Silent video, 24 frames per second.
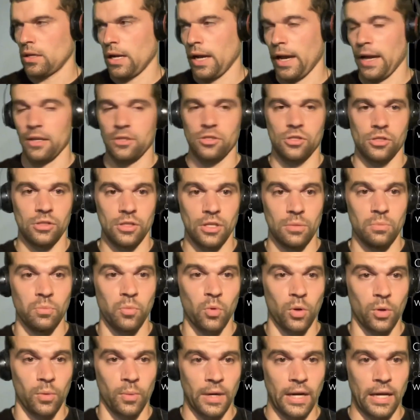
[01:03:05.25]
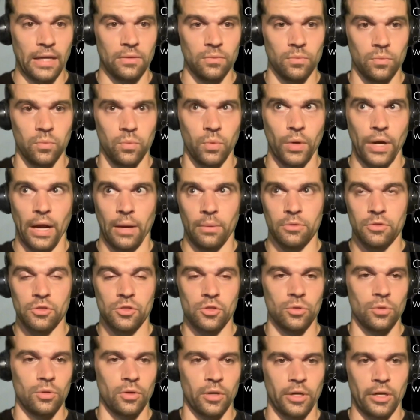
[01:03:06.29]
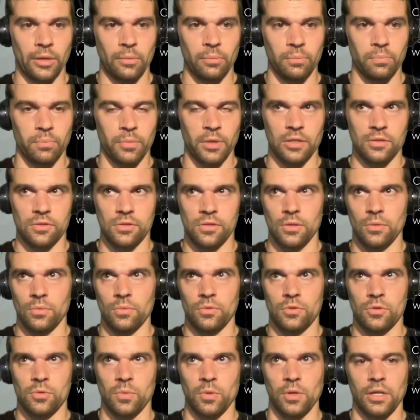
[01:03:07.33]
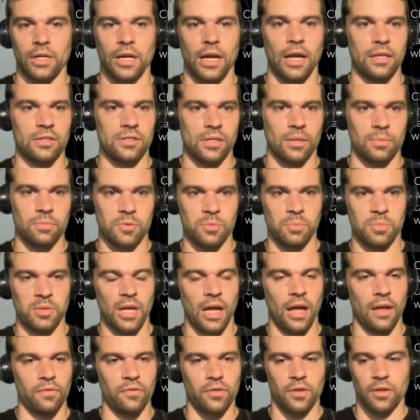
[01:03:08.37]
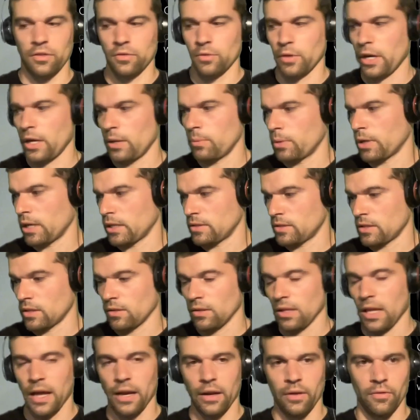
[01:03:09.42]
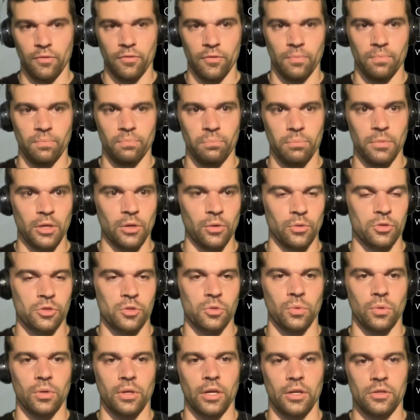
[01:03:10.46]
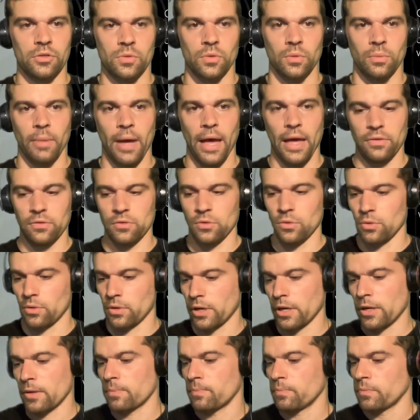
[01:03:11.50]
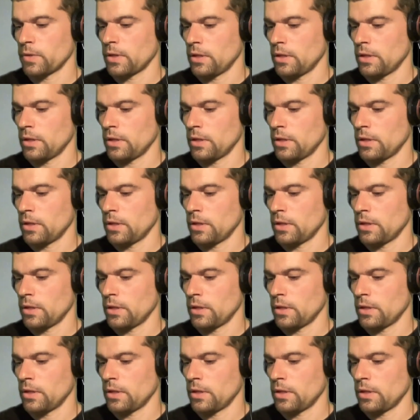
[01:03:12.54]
I actually did more when I when I was tutoring because these were concepts beyond fifth grade, but I did a lot of middle school and high school math tutoring